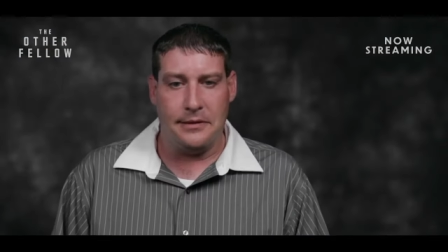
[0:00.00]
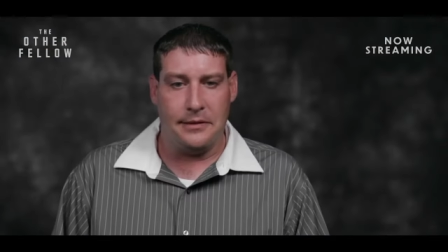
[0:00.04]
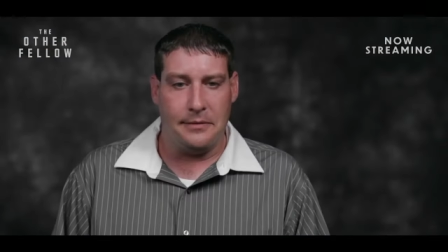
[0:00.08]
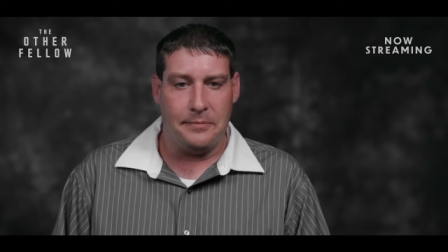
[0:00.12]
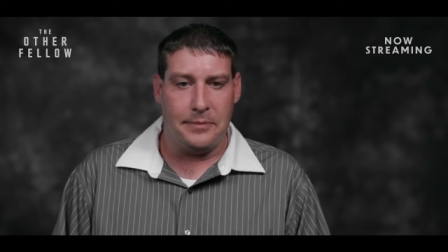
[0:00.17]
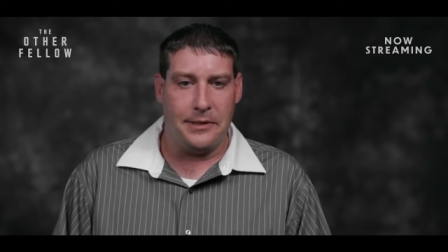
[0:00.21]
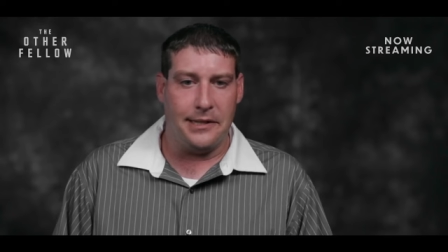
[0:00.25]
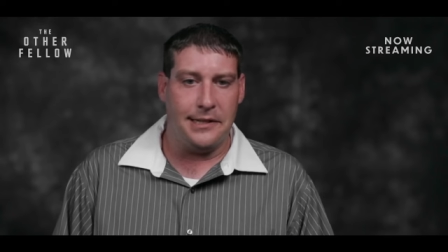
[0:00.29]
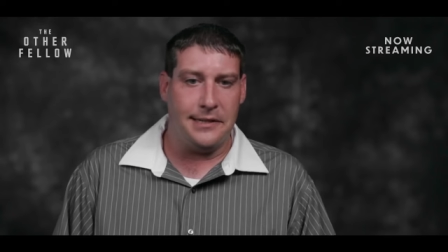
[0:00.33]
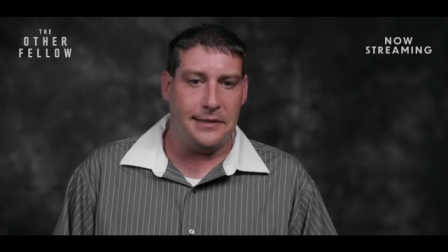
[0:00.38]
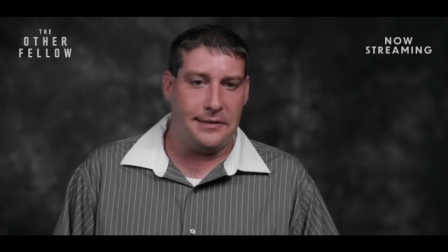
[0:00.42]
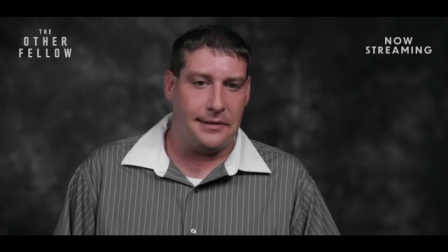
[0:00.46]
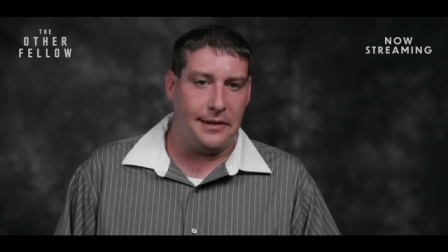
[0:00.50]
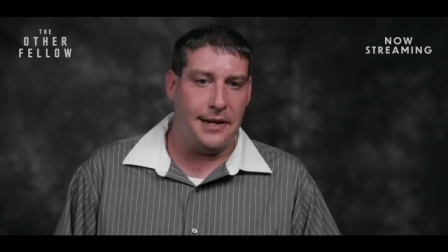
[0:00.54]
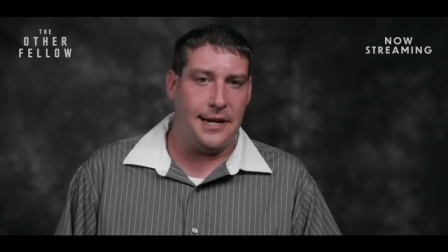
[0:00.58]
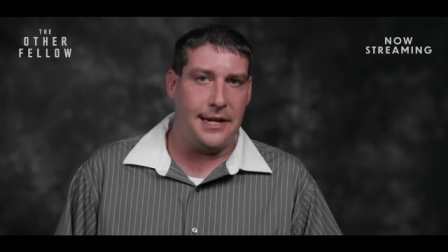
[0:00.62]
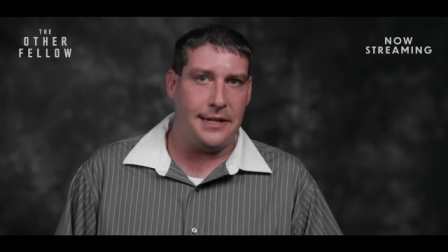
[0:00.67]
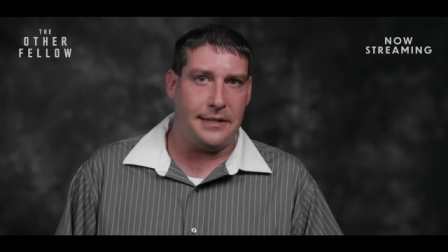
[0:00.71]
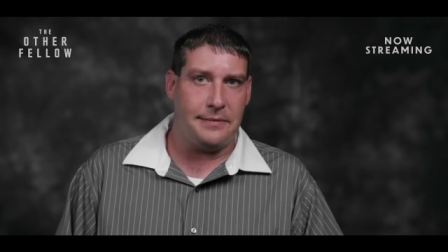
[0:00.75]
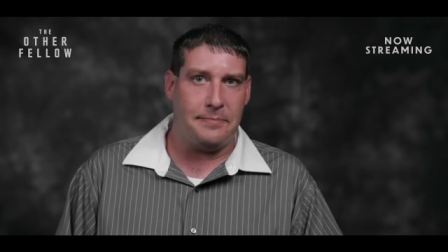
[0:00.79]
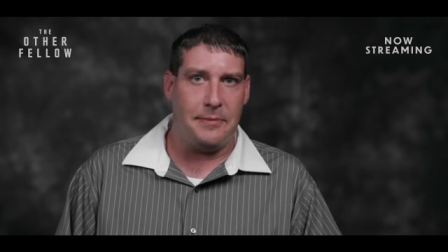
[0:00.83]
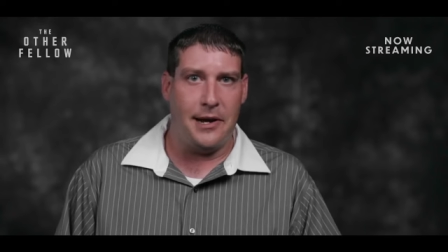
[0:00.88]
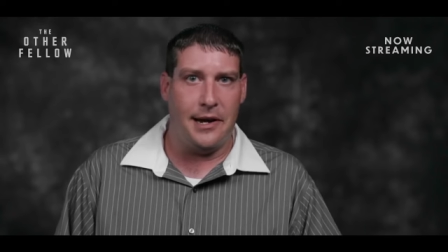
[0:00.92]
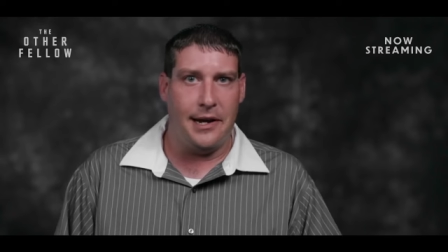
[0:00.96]
There's police
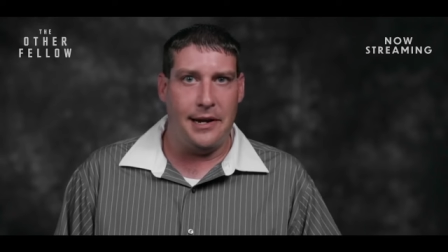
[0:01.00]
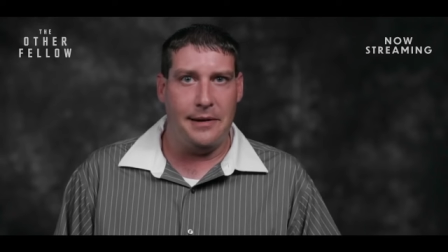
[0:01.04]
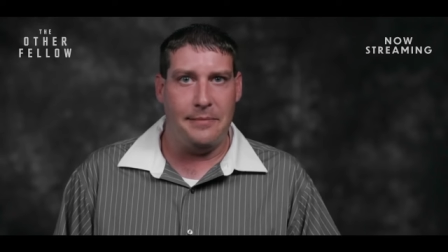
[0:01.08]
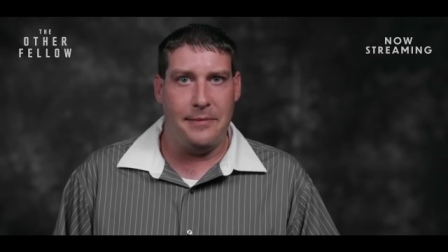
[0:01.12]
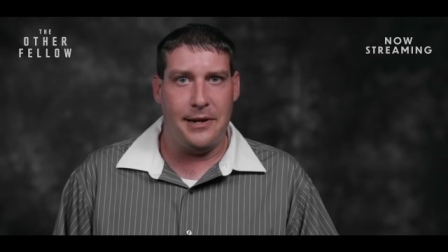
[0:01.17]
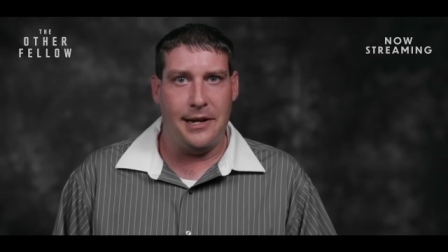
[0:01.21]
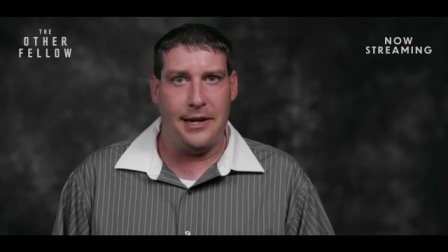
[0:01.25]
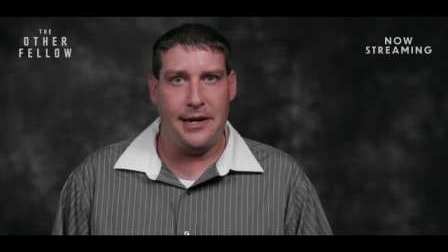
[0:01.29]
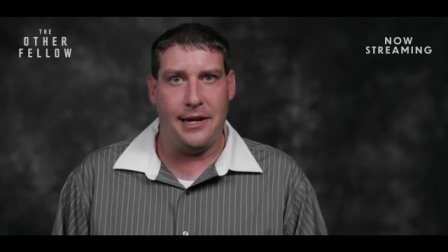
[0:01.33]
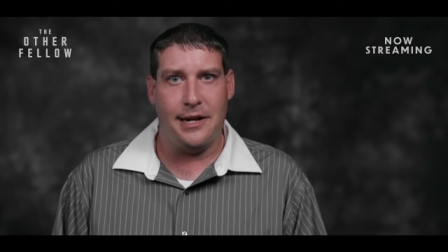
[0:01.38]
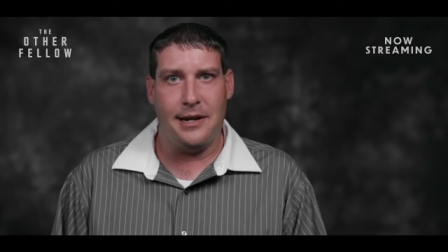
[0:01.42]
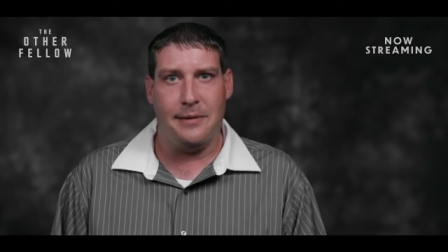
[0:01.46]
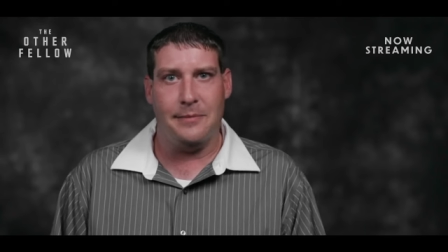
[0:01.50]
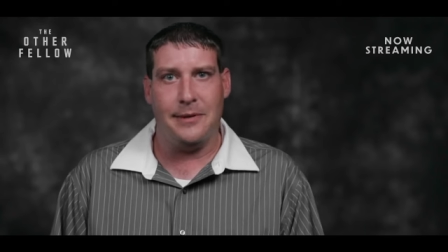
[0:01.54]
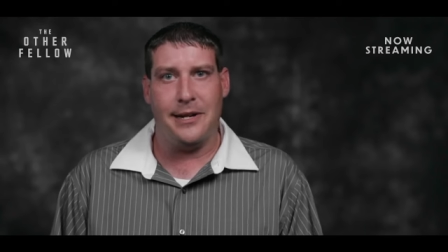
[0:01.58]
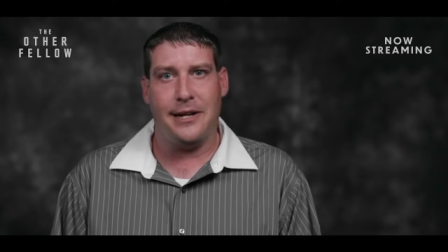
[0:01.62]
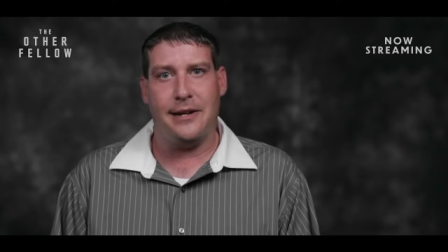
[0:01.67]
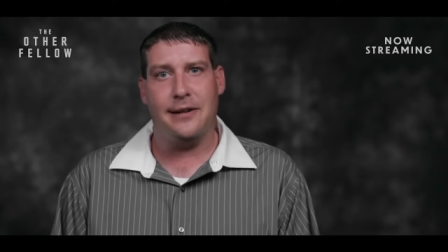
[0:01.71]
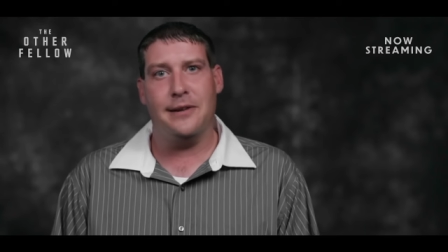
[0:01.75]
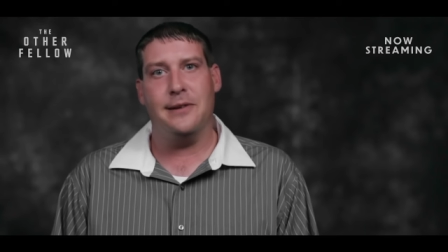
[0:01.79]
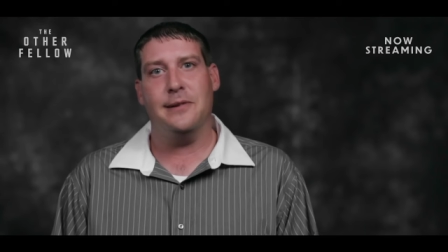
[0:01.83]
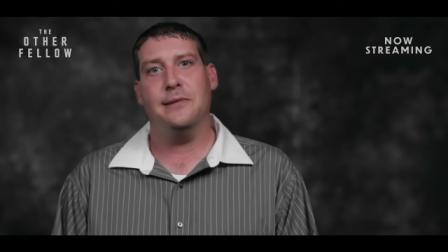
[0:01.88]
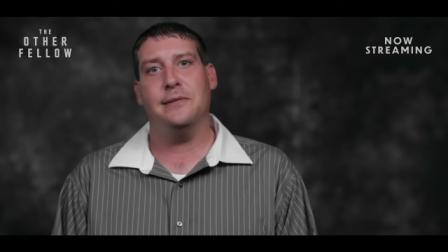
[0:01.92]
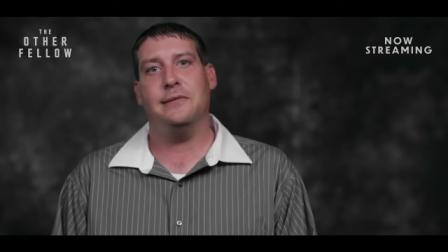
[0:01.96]
lights behind me, and I'm
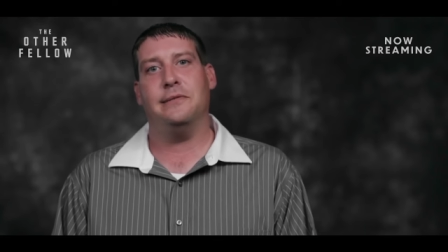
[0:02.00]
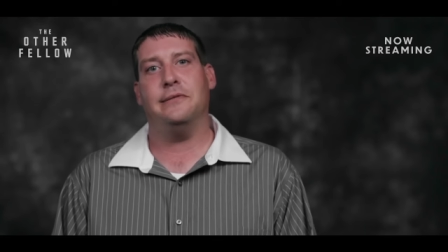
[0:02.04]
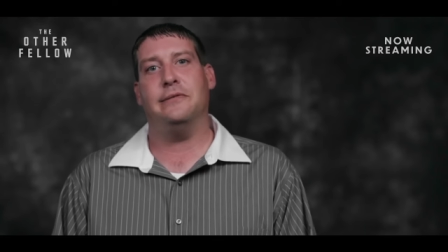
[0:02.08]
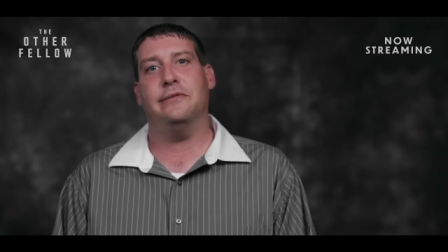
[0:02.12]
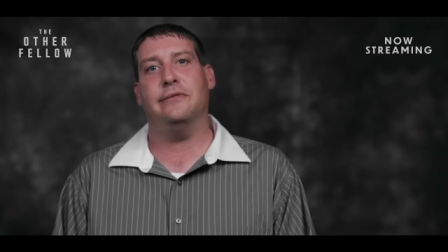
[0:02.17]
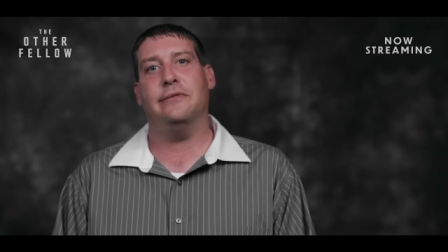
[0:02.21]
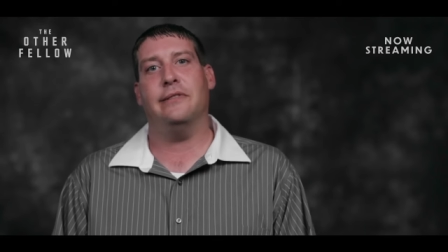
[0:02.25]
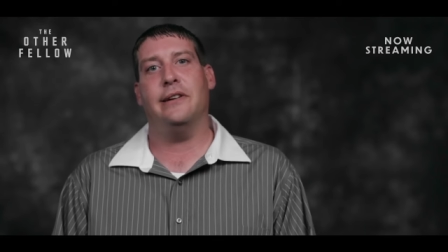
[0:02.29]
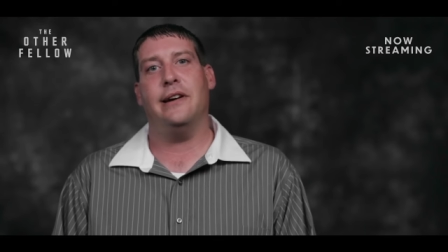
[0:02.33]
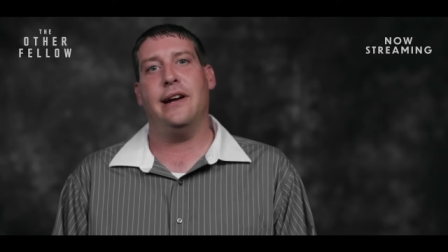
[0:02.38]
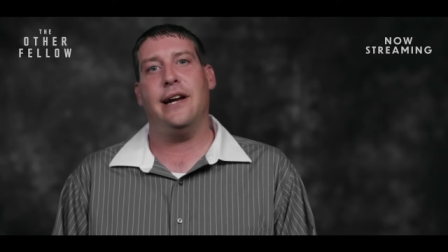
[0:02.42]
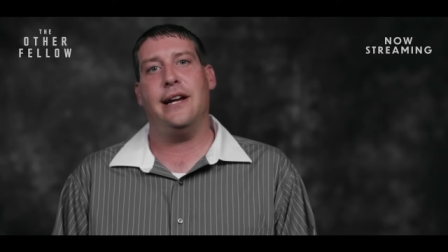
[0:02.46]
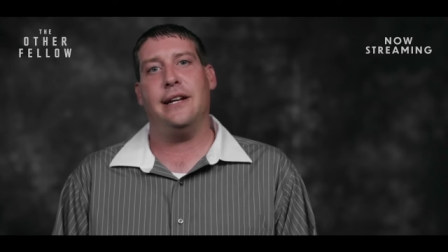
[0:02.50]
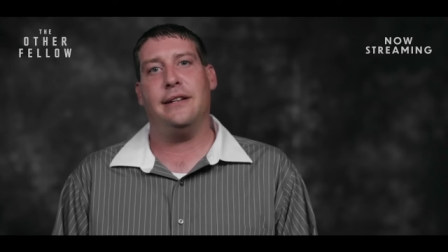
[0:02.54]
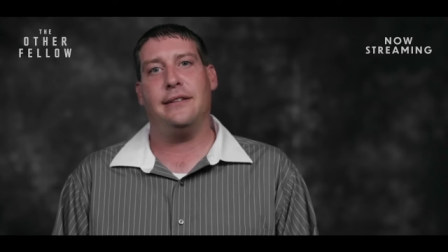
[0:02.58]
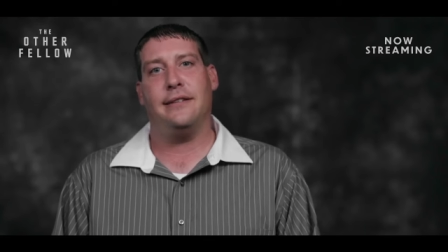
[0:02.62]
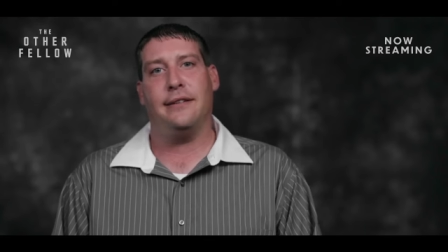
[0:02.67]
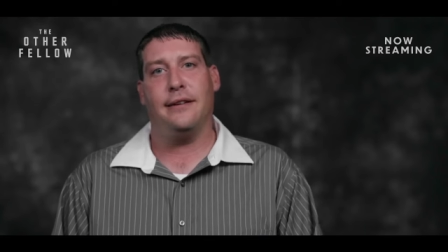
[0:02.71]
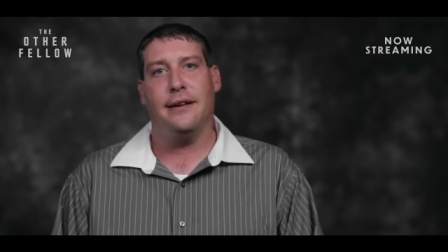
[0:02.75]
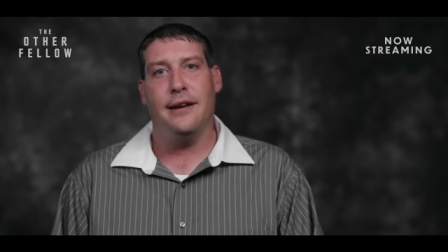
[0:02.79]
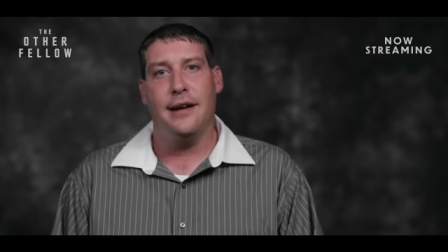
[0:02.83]
like, oh, great.